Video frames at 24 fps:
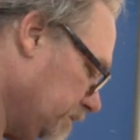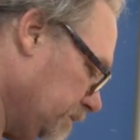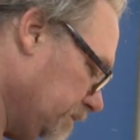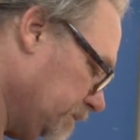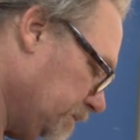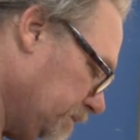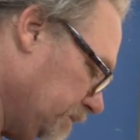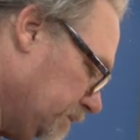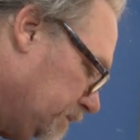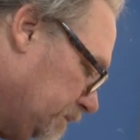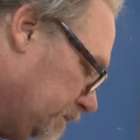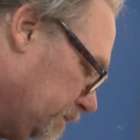
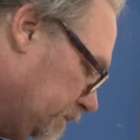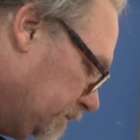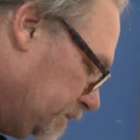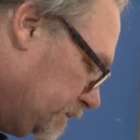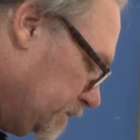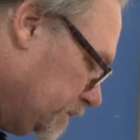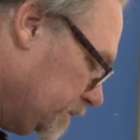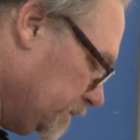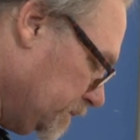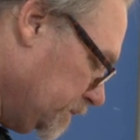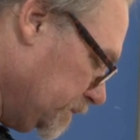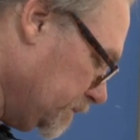wax. I mean,
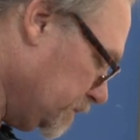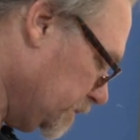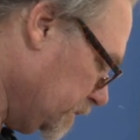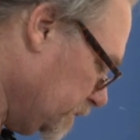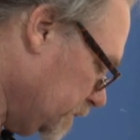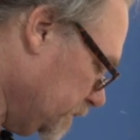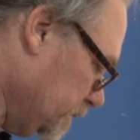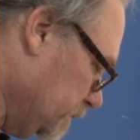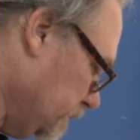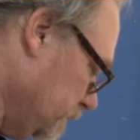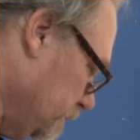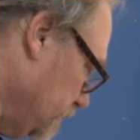as you
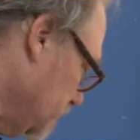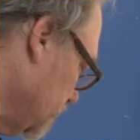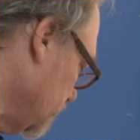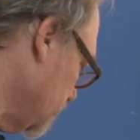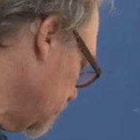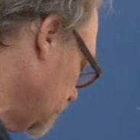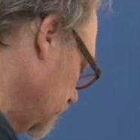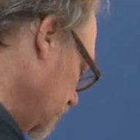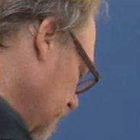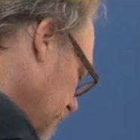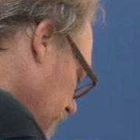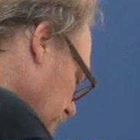wax your car, you
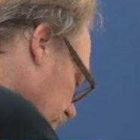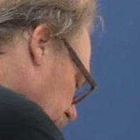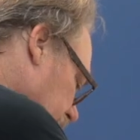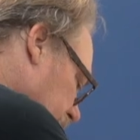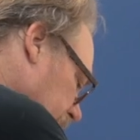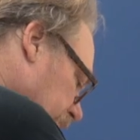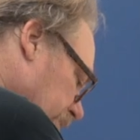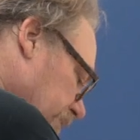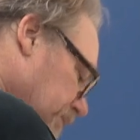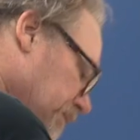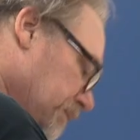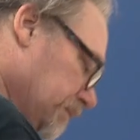could just
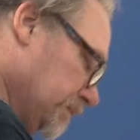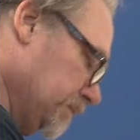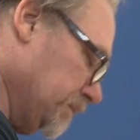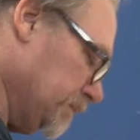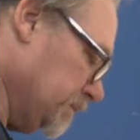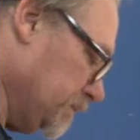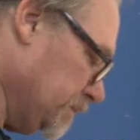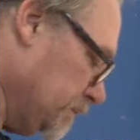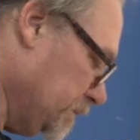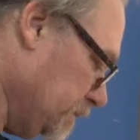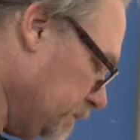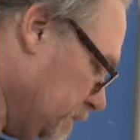use that
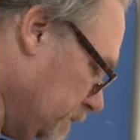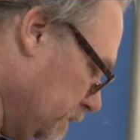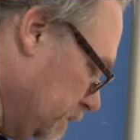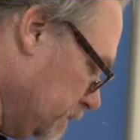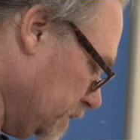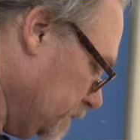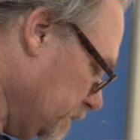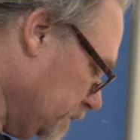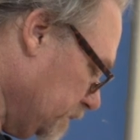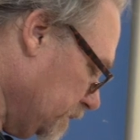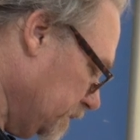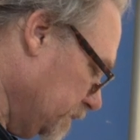wax on the
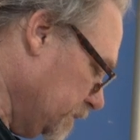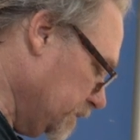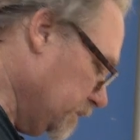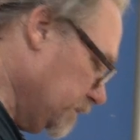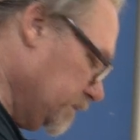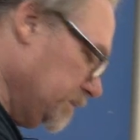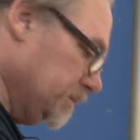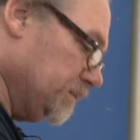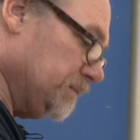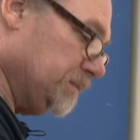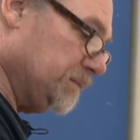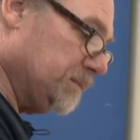bumper too.
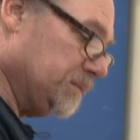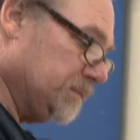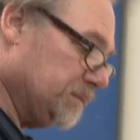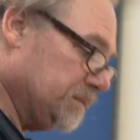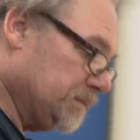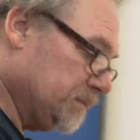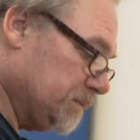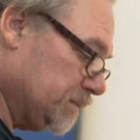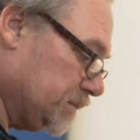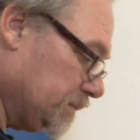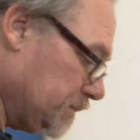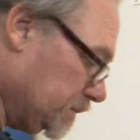But I
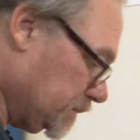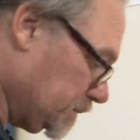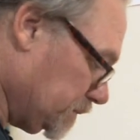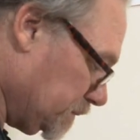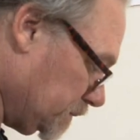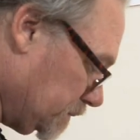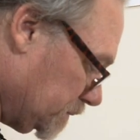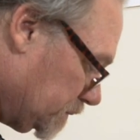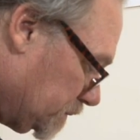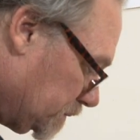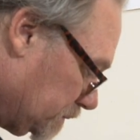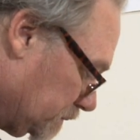like that
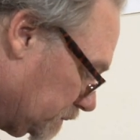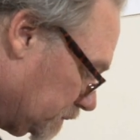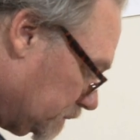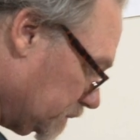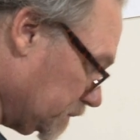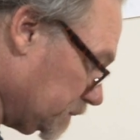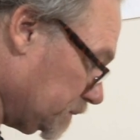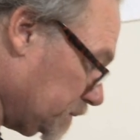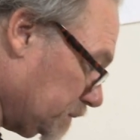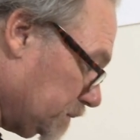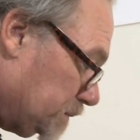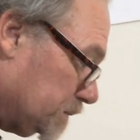Honda Shine is
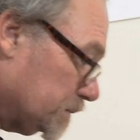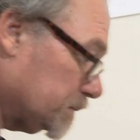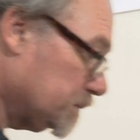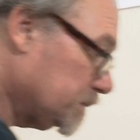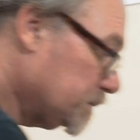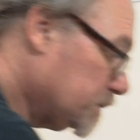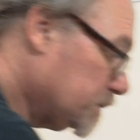what we call